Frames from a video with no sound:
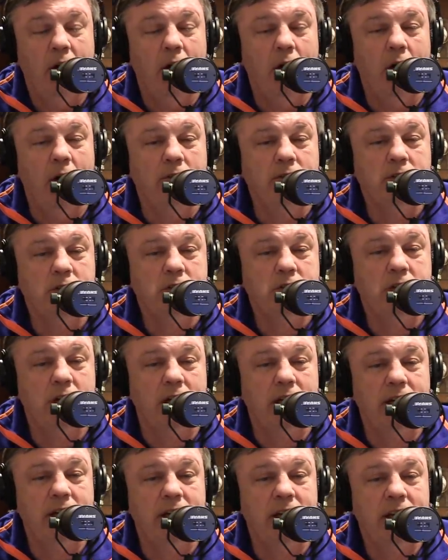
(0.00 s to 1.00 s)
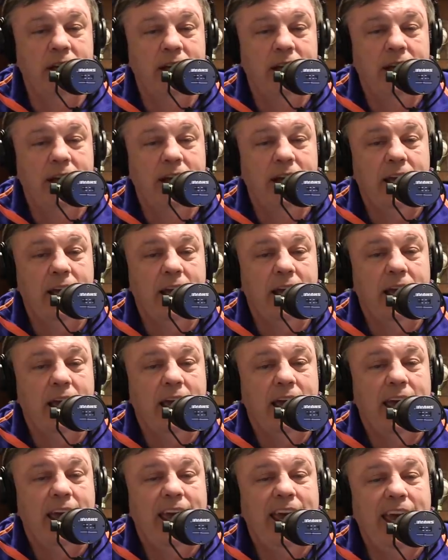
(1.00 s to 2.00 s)
All of a sudden,
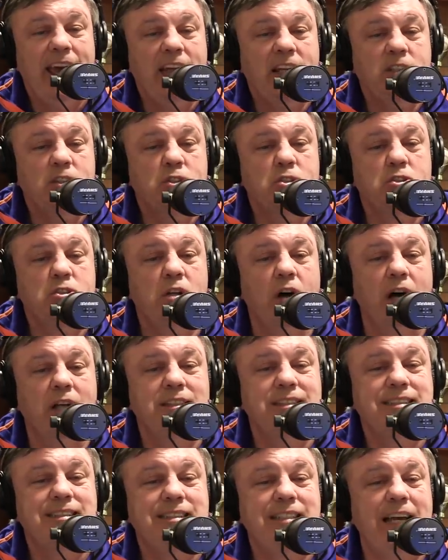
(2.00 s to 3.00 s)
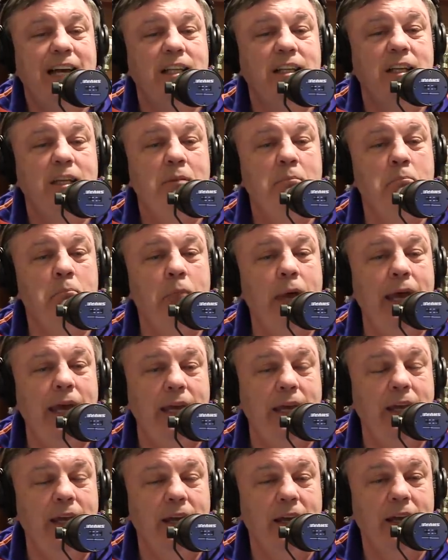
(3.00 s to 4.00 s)
he starts telling
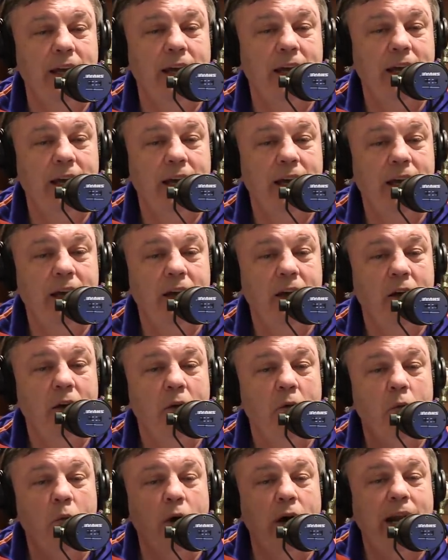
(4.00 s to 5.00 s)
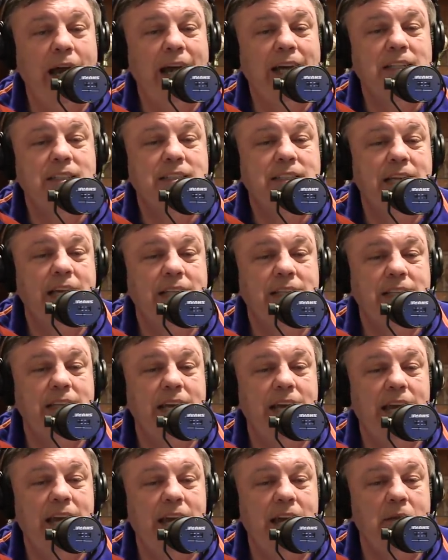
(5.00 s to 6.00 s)
me what I said
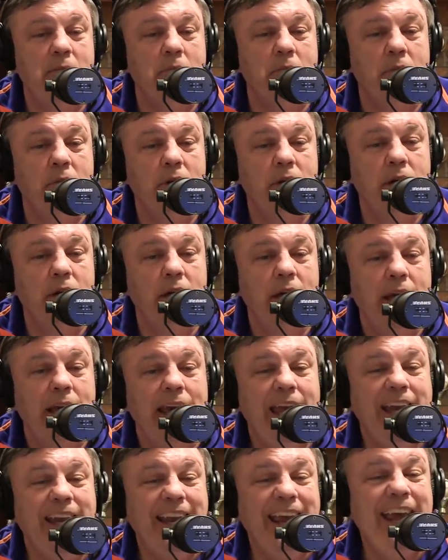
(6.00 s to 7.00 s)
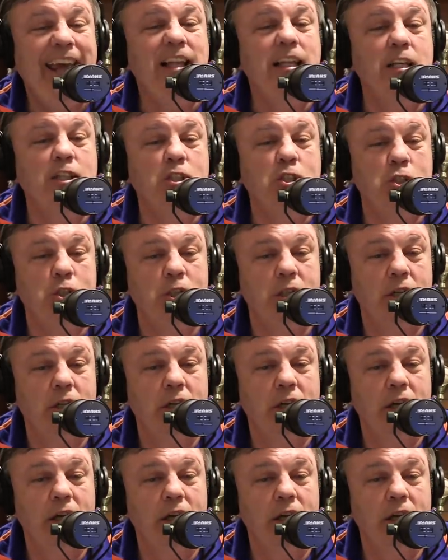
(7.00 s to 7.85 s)
to him in English.